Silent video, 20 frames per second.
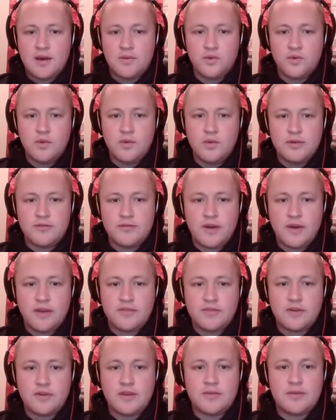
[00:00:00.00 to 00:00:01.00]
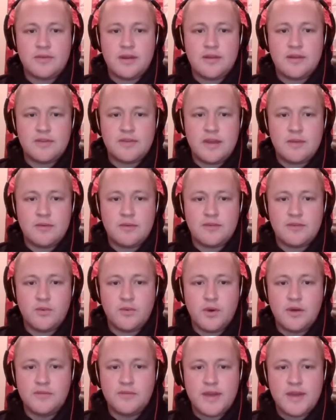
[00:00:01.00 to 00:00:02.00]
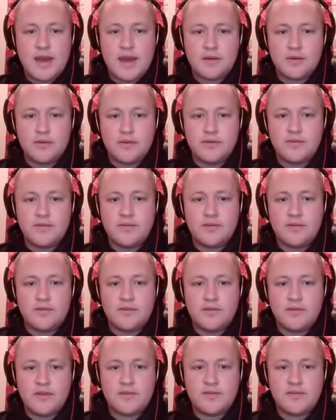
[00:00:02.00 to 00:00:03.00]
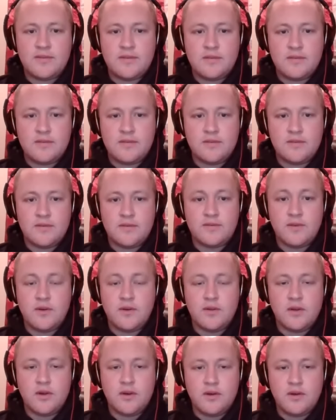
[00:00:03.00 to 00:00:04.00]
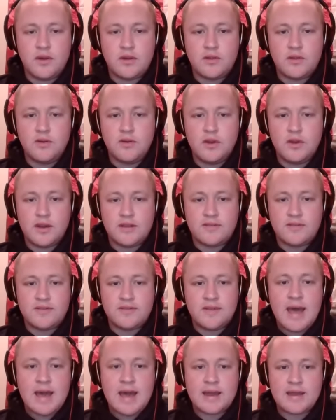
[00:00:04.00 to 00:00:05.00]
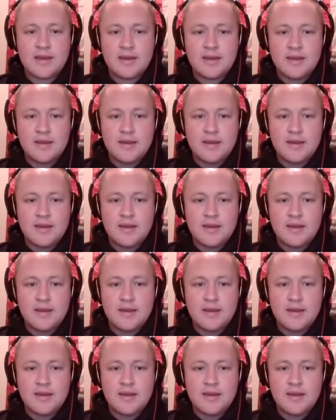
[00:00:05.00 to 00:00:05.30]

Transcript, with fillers: Reuben Foster comes out of this game with 12 tackles, 6 solo, including a sack.